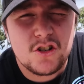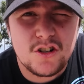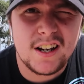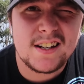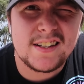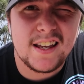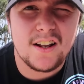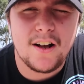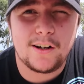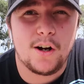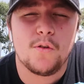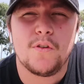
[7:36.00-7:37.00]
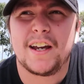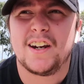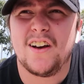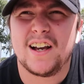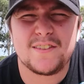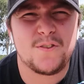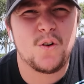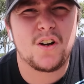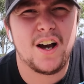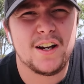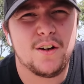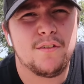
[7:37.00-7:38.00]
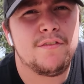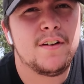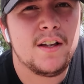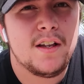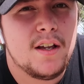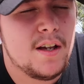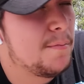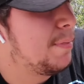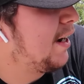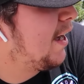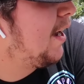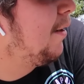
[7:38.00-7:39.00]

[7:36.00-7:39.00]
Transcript: tricks that I got recognized for, kind of. But